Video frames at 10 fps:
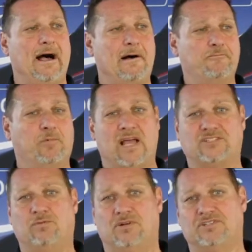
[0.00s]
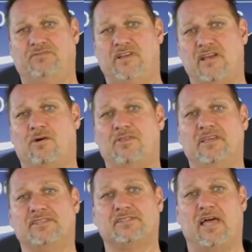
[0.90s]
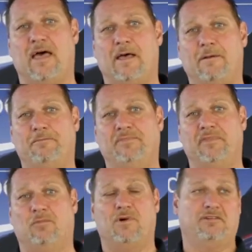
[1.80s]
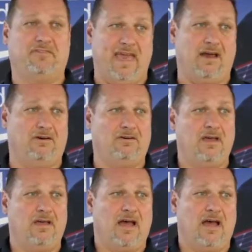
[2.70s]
We actually watched a video on this that one of our